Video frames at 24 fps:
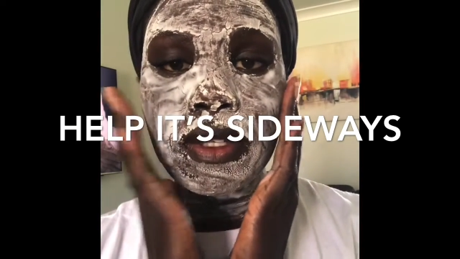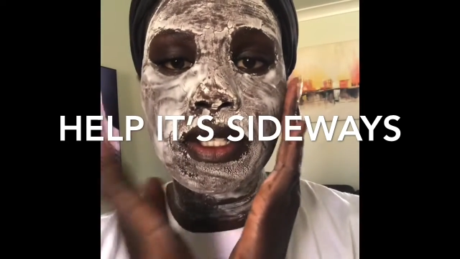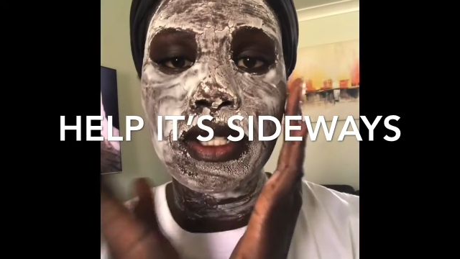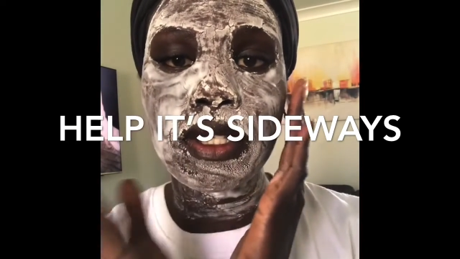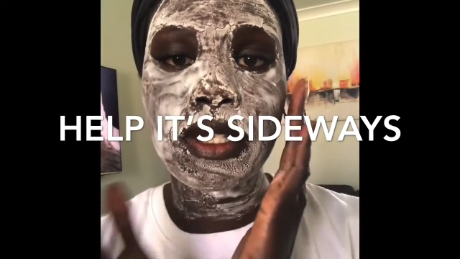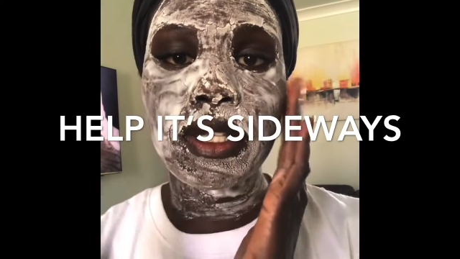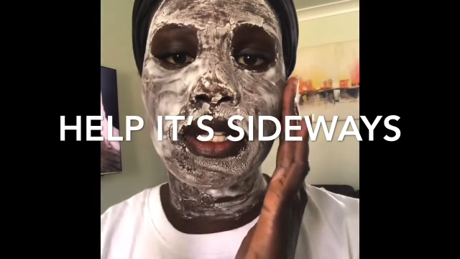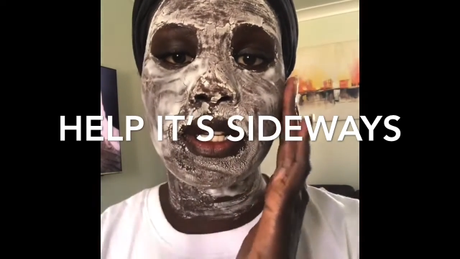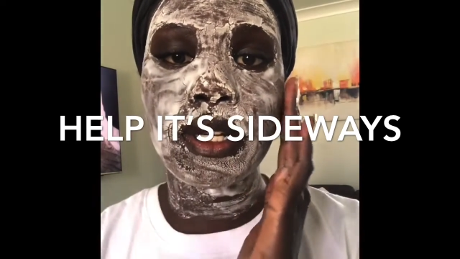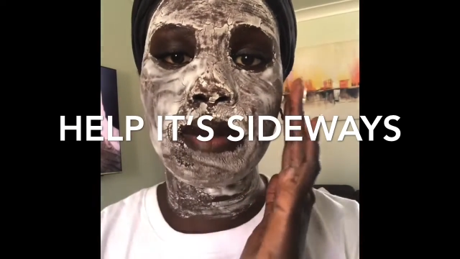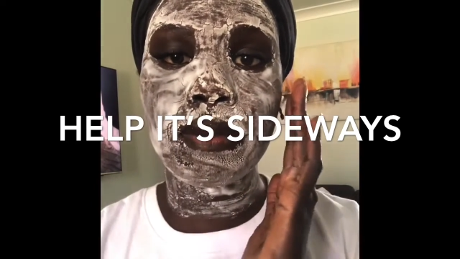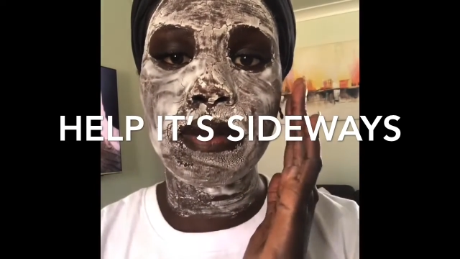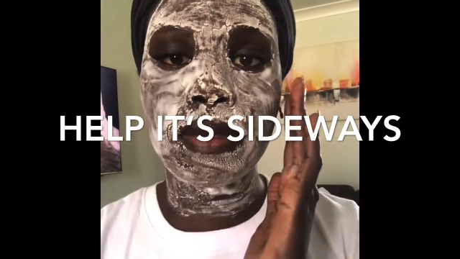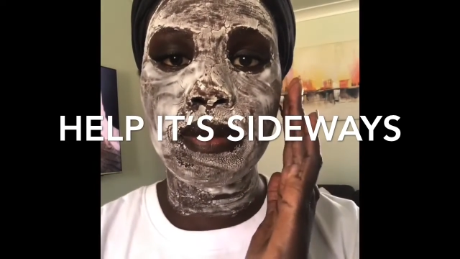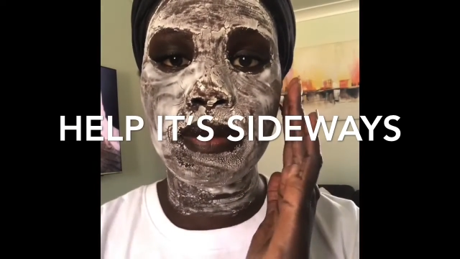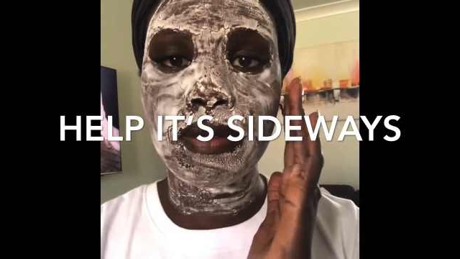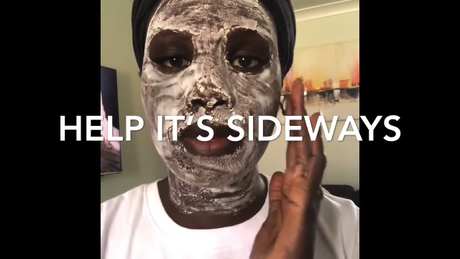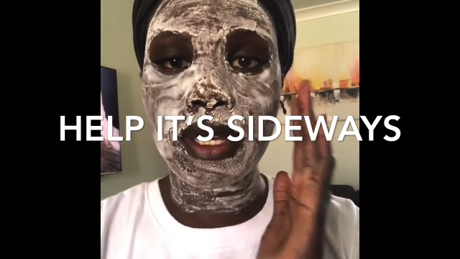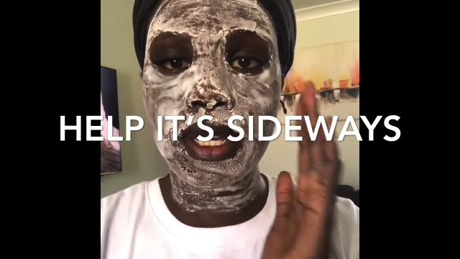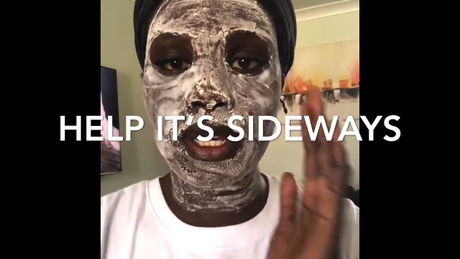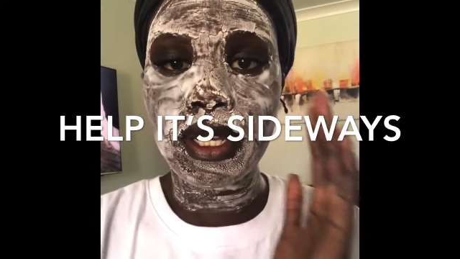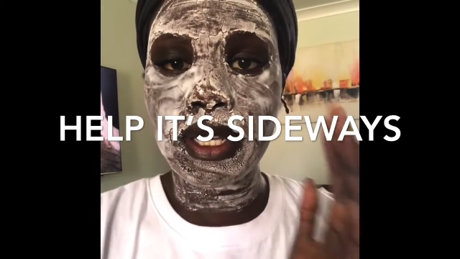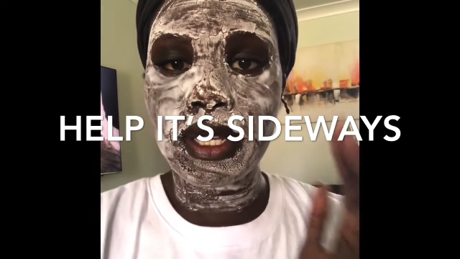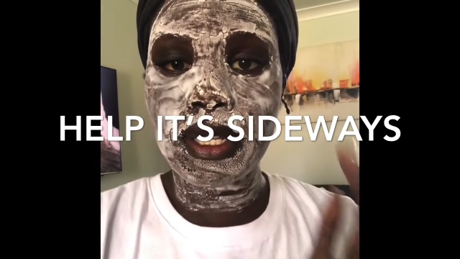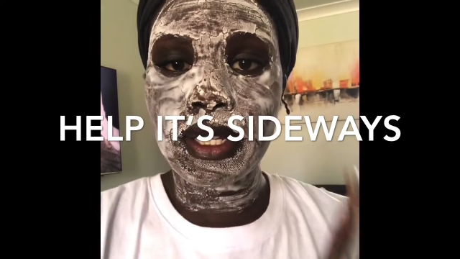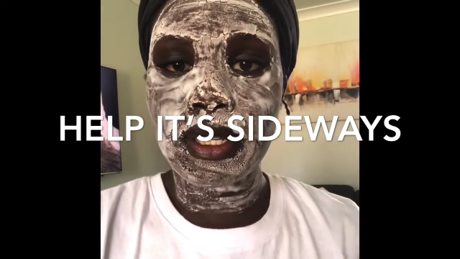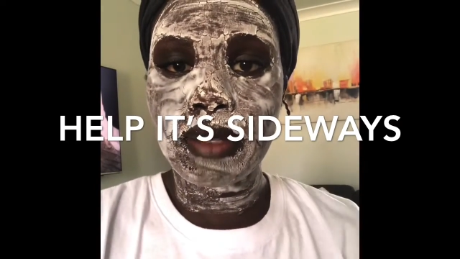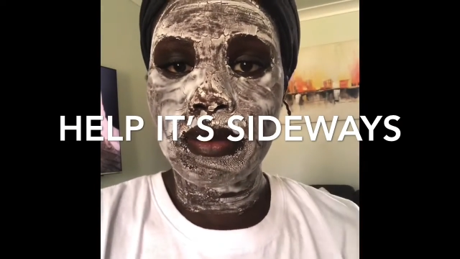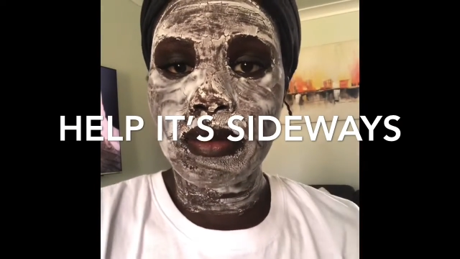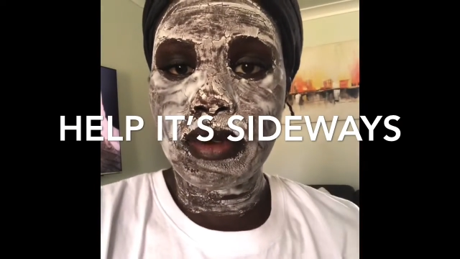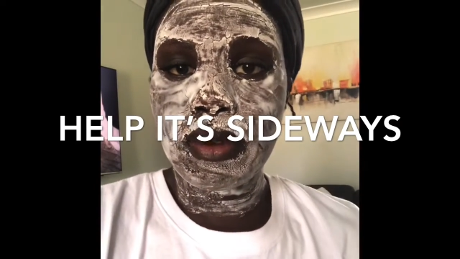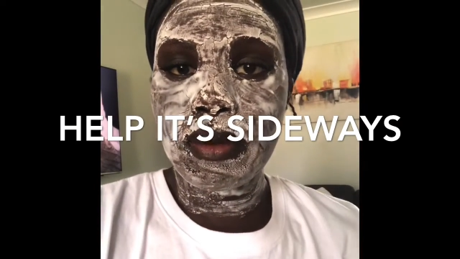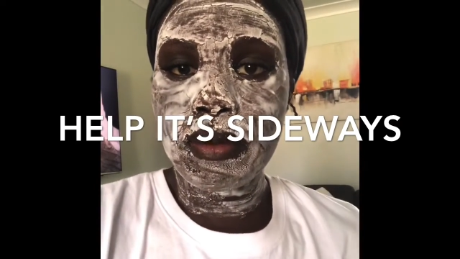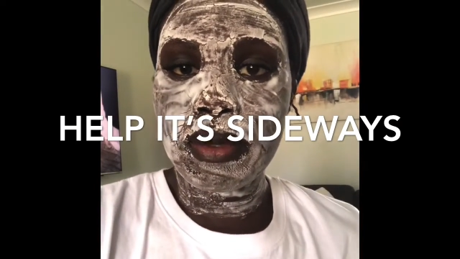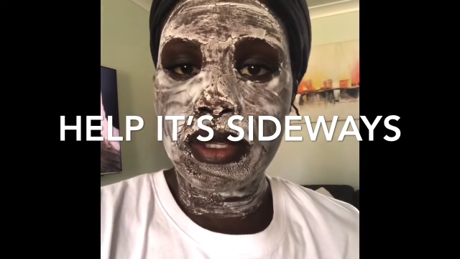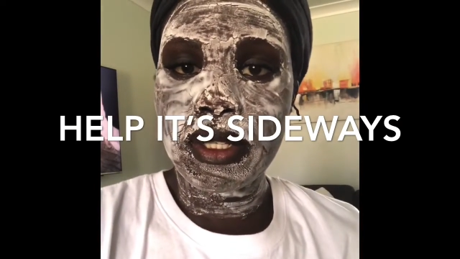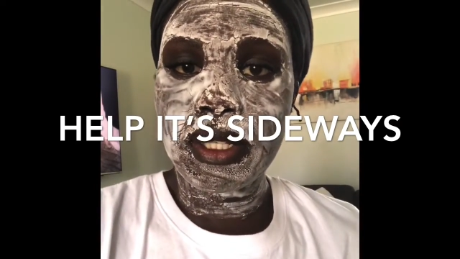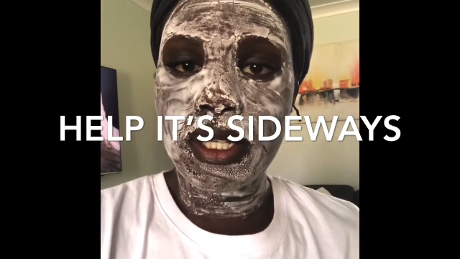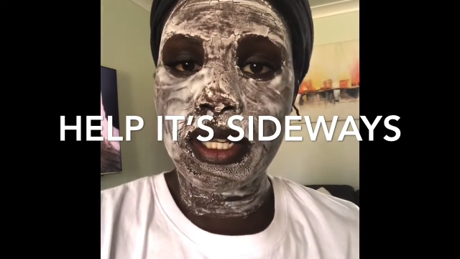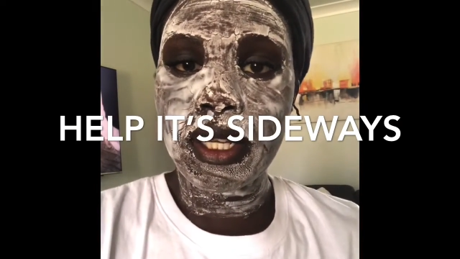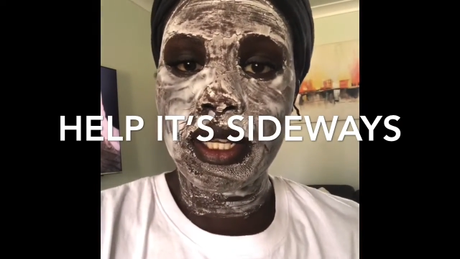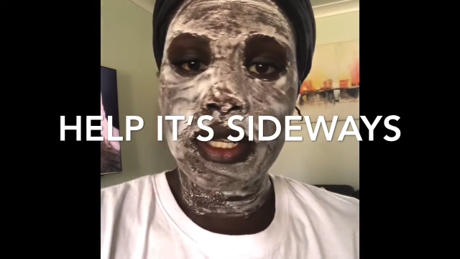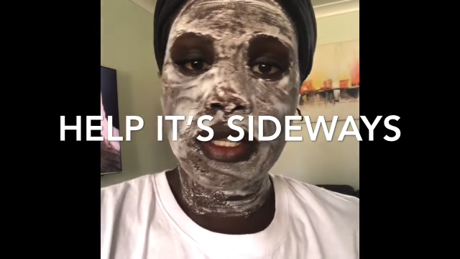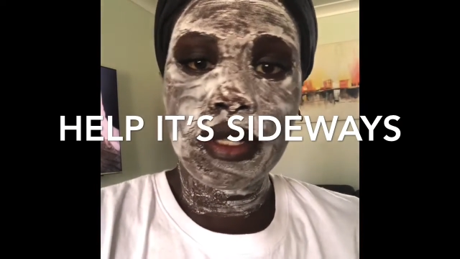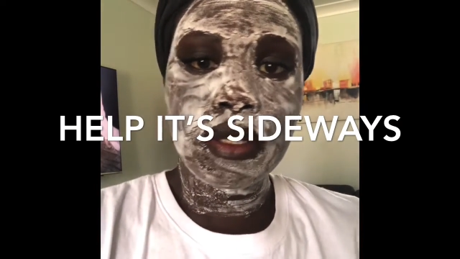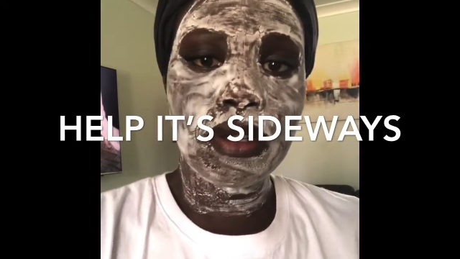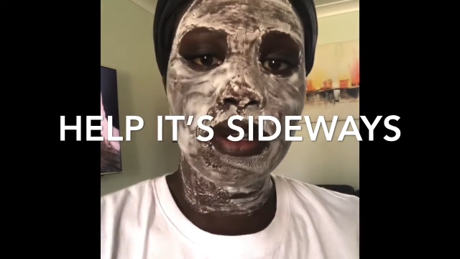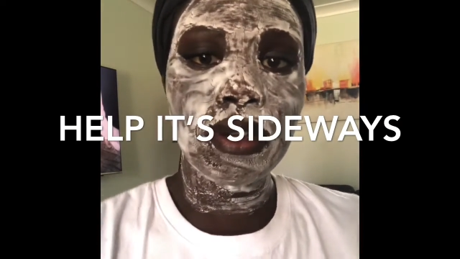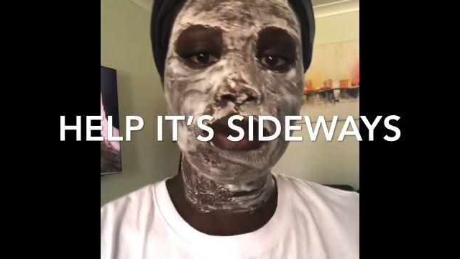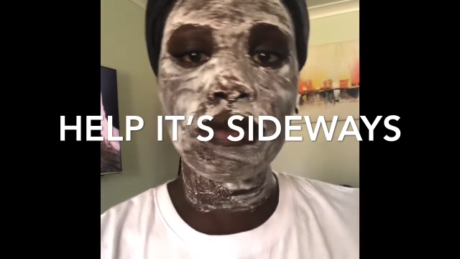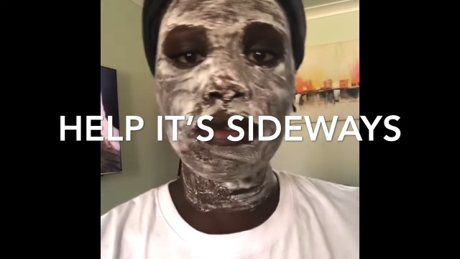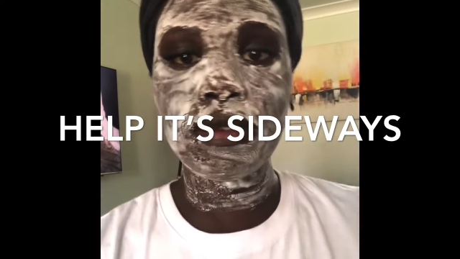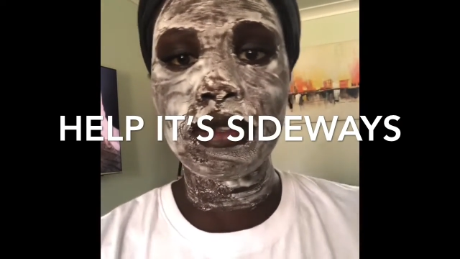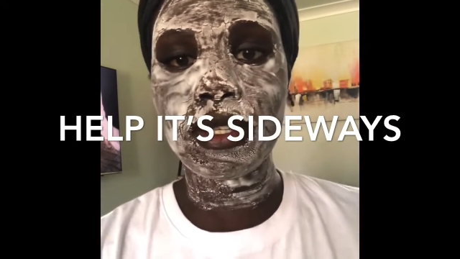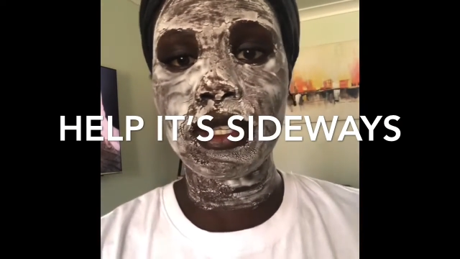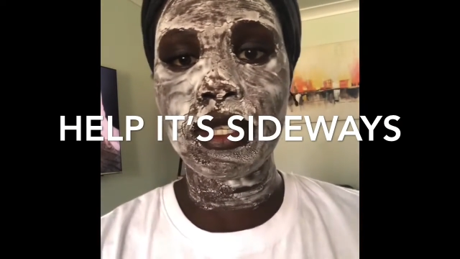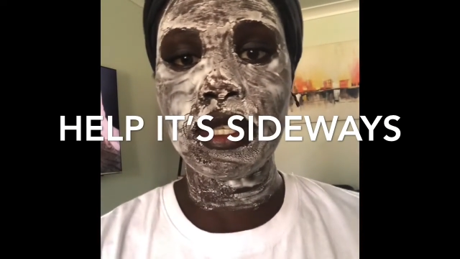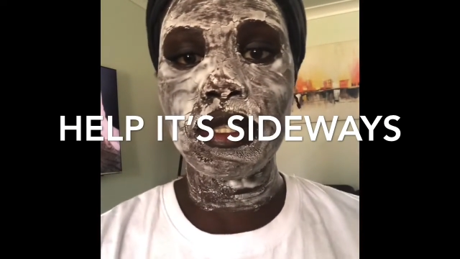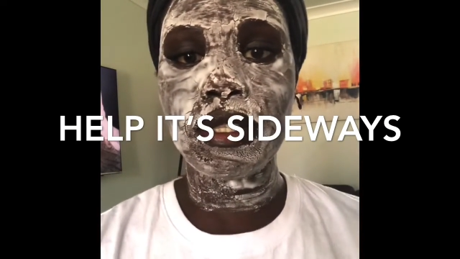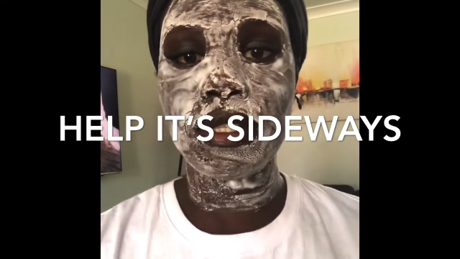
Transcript: and then I'll be back and we'll be done. Hopefully the